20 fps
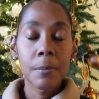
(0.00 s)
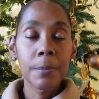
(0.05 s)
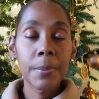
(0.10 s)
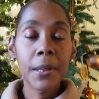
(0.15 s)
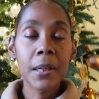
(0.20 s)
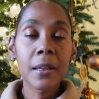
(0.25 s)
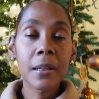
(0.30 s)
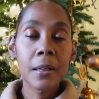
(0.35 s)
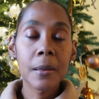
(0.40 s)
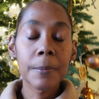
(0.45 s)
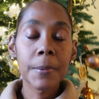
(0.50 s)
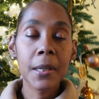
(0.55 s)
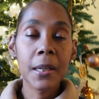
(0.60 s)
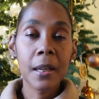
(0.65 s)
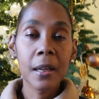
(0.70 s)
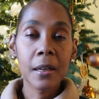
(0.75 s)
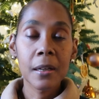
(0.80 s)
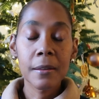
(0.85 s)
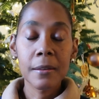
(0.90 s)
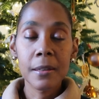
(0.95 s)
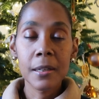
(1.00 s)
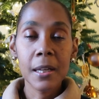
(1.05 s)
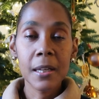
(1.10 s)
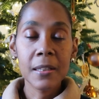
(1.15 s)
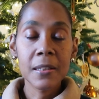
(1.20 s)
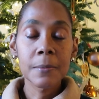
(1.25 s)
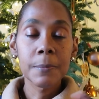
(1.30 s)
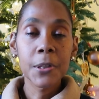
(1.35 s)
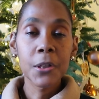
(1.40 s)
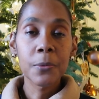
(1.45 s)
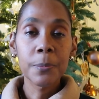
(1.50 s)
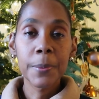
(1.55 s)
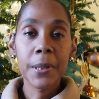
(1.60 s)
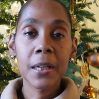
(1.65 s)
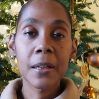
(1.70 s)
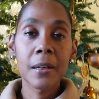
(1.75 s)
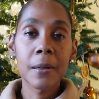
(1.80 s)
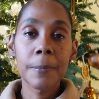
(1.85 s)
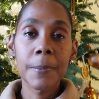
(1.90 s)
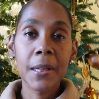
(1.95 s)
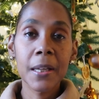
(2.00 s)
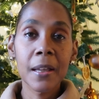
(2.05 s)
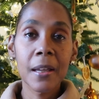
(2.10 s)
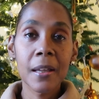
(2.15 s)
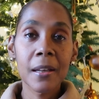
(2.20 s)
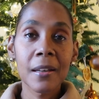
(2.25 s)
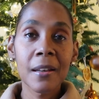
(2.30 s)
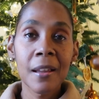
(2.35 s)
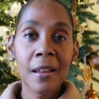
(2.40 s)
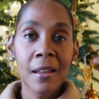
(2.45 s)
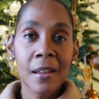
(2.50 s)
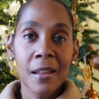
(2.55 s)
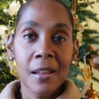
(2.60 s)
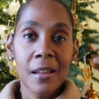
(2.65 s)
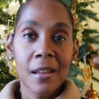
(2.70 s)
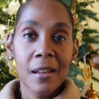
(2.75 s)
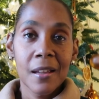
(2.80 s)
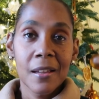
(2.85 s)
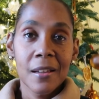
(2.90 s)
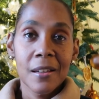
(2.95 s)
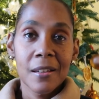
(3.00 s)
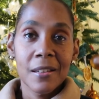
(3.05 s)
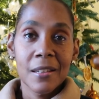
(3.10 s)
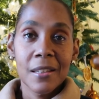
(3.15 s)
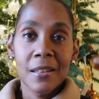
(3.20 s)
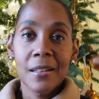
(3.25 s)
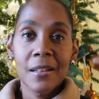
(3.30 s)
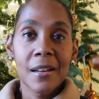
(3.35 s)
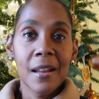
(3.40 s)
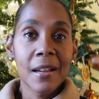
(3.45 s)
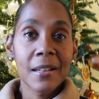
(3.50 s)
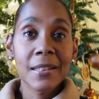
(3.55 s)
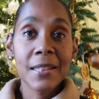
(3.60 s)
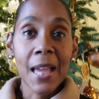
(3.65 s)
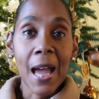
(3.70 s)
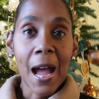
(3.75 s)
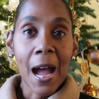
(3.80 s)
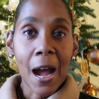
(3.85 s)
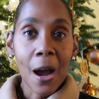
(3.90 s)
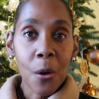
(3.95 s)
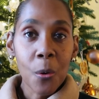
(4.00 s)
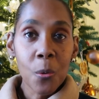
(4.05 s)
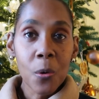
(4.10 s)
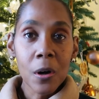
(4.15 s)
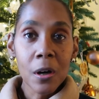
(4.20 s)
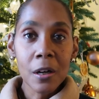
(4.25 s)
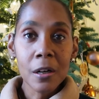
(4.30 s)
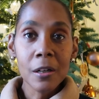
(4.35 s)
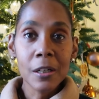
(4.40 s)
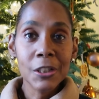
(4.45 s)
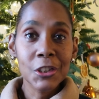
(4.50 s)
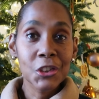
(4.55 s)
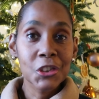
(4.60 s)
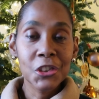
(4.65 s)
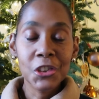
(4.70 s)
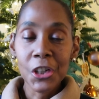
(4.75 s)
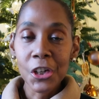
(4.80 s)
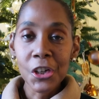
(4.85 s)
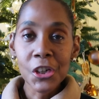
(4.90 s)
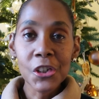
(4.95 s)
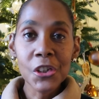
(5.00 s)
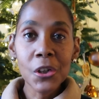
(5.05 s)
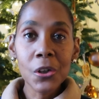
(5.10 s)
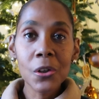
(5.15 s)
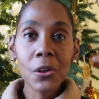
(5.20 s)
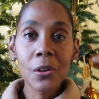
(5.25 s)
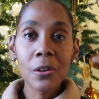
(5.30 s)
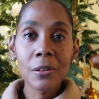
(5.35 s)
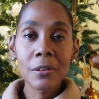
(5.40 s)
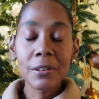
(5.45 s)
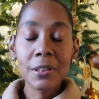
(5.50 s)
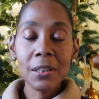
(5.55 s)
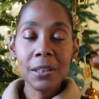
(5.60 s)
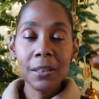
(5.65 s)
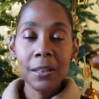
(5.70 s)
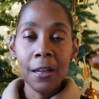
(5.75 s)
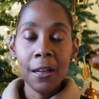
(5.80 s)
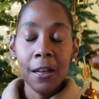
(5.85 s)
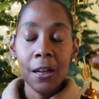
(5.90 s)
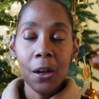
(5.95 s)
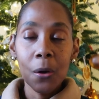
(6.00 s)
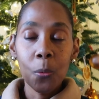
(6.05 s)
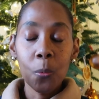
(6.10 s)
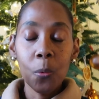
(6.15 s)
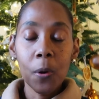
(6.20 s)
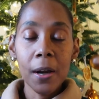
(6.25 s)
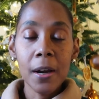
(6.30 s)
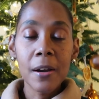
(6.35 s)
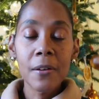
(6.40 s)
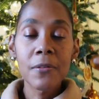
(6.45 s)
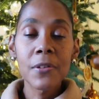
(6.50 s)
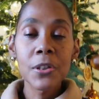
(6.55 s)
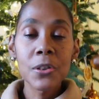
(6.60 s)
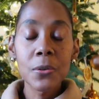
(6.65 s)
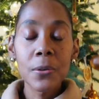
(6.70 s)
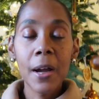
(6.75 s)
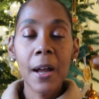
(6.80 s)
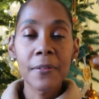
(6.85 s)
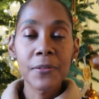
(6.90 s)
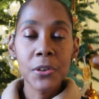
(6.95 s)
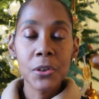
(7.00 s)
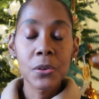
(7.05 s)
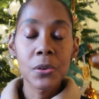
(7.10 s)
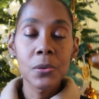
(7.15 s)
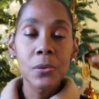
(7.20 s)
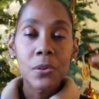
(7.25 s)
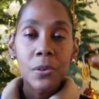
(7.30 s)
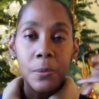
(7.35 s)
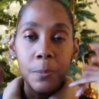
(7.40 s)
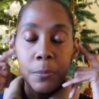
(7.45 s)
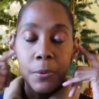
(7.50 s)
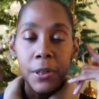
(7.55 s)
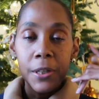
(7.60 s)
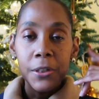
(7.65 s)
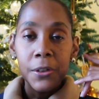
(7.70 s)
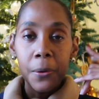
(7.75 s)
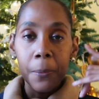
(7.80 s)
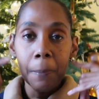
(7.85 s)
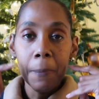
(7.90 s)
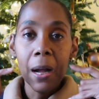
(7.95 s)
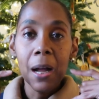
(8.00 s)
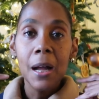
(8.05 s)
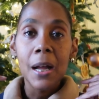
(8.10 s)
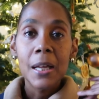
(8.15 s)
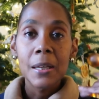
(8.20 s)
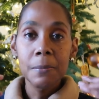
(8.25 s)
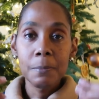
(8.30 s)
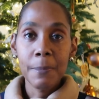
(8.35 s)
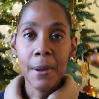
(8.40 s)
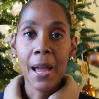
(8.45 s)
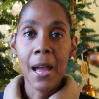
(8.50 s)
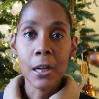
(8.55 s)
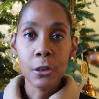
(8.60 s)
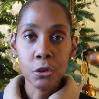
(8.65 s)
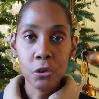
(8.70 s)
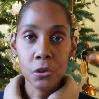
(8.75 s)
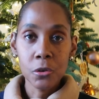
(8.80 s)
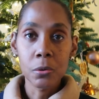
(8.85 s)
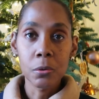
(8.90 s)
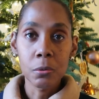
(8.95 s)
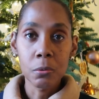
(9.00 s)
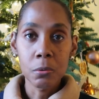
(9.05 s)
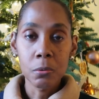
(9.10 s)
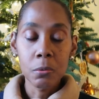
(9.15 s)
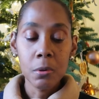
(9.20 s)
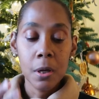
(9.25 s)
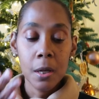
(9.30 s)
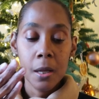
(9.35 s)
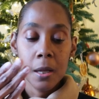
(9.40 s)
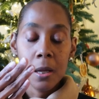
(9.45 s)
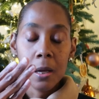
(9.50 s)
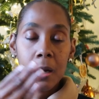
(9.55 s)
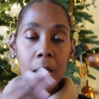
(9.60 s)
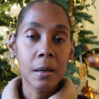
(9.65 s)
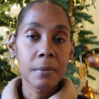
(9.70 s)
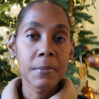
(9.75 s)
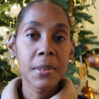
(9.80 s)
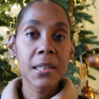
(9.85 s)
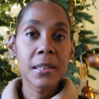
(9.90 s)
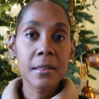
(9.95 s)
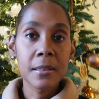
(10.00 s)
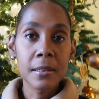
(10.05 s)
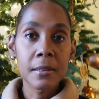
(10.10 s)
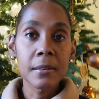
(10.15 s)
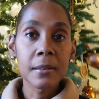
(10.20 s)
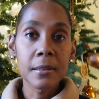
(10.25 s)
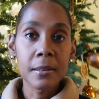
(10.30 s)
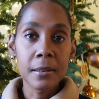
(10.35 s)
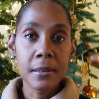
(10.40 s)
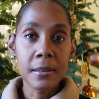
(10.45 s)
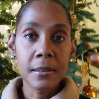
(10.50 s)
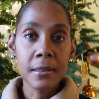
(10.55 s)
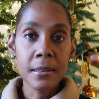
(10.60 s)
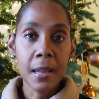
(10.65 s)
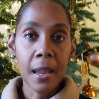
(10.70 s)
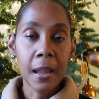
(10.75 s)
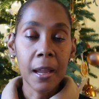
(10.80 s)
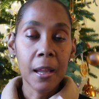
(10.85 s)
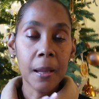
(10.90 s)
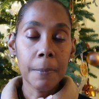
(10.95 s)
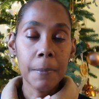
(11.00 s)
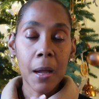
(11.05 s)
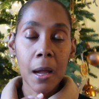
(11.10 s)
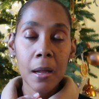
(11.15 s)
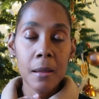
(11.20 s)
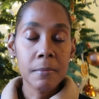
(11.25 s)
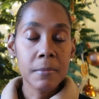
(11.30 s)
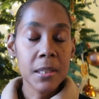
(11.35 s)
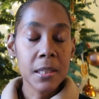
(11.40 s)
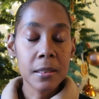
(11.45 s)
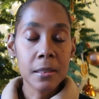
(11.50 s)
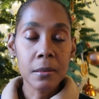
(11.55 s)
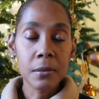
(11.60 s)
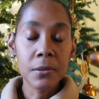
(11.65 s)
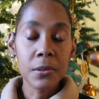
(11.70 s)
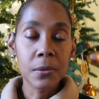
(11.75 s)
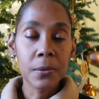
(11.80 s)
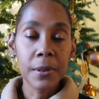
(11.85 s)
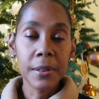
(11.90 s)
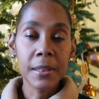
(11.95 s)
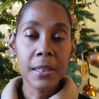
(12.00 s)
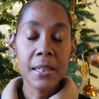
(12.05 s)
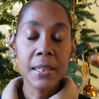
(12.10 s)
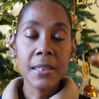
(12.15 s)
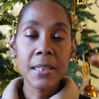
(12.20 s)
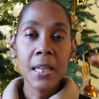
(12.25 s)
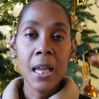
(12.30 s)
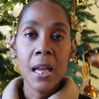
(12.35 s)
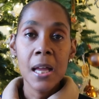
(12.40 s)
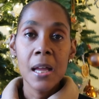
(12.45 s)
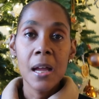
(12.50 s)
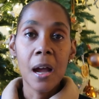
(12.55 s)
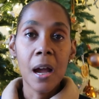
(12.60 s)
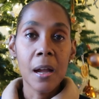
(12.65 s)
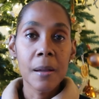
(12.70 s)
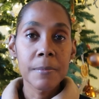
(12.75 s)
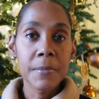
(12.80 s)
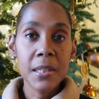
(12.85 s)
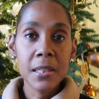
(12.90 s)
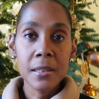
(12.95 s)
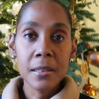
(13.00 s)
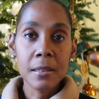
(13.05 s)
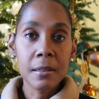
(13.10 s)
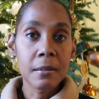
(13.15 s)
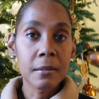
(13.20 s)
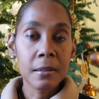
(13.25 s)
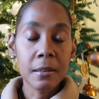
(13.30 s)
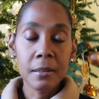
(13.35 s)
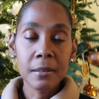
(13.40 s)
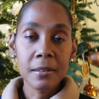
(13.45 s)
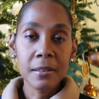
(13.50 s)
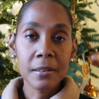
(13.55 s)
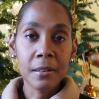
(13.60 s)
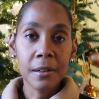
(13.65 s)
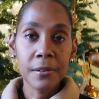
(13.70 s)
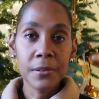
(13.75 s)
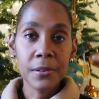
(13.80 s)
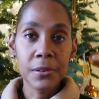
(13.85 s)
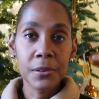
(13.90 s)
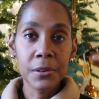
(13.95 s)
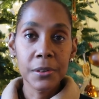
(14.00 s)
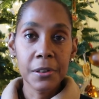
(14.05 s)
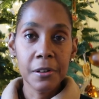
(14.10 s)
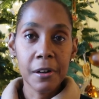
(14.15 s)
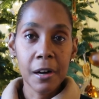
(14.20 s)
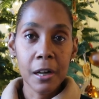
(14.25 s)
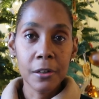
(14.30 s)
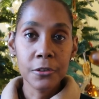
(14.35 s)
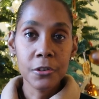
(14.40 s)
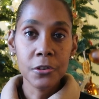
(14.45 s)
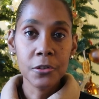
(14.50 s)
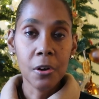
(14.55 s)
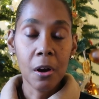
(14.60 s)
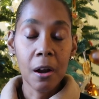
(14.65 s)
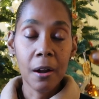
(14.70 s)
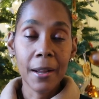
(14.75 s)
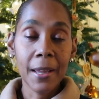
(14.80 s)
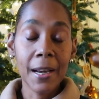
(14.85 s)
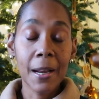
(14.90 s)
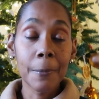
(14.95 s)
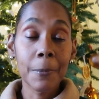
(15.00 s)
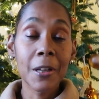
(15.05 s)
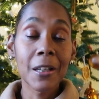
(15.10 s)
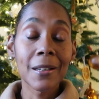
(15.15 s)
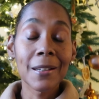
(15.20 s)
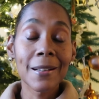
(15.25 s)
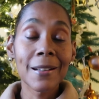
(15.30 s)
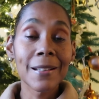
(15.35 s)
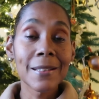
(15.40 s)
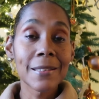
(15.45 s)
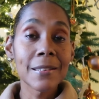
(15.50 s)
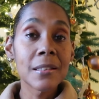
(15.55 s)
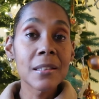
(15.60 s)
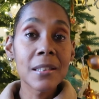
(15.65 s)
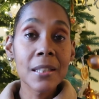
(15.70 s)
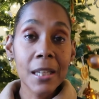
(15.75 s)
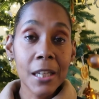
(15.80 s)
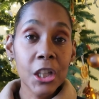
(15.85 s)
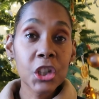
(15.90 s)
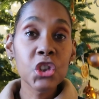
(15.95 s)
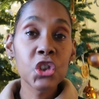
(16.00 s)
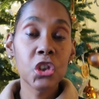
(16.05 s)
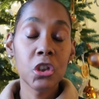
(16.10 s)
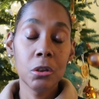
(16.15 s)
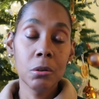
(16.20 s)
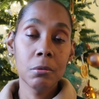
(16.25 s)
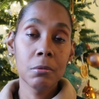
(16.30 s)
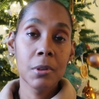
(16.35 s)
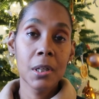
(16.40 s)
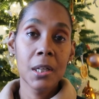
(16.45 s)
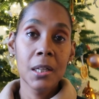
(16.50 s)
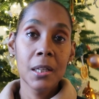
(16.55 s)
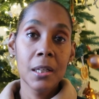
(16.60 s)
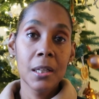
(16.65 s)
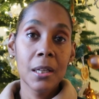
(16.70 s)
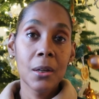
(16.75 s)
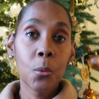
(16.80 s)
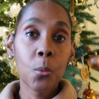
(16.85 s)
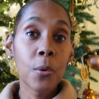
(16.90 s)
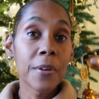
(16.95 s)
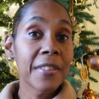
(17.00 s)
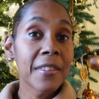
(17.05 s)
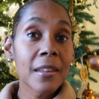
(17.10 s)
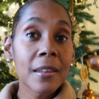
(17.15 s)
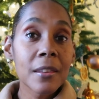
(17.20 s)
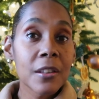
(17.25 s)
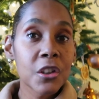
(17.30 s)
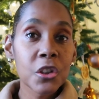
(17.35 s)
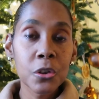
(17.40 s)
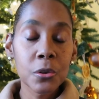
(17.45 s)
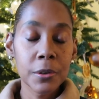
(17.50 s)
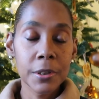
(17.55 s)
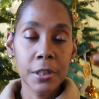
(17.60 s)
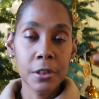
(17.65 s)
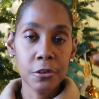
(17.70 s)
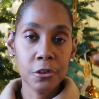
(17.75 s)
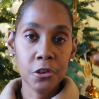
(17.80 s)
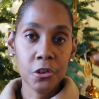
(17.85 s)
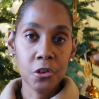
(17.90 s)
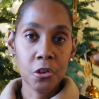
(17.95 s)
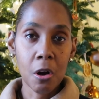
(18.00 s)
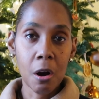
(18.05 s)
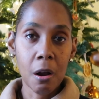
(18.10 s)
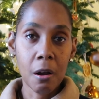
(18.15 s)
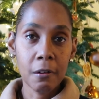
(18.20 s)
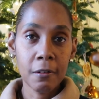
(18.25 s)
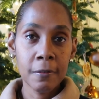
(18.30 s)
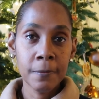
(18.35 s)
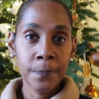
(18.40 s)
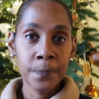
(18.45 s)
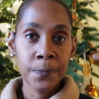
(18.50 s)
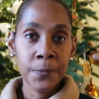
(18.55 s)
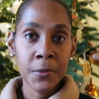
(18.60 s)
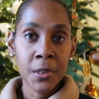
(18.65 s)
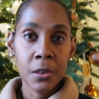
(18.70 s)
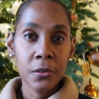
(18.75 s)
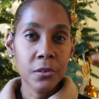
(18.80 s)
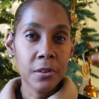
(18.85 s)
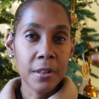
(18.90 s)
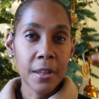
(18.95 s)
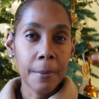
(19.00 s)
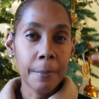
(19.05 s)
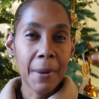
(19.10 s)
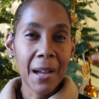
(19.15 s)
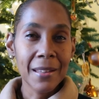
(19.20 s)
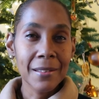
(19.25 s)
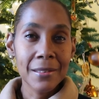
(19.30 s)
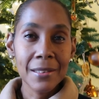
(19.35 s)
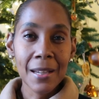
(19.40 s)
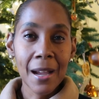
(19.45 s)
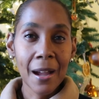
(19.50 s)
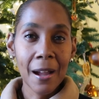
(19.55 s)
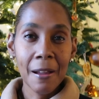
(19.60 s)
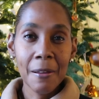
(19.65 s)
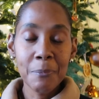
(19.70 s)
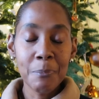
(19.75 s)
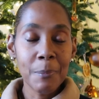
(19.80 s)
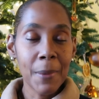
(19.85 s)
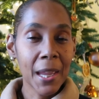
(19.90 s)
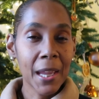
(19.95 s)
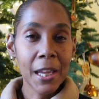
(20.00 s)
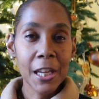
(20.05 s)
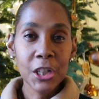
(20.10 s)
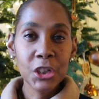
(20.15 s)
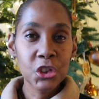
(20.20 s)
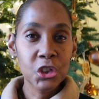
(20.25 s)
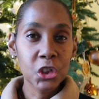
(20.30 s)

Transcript: pick it up again on the next meal, pick it up again in the next hour, journal, whatever you have to do to bring your mind back to, I'm still in this game, I'm still doing this, I'm still gonna start the new year out strong, and I'm gonna continue within the new year strong. So that by the time May,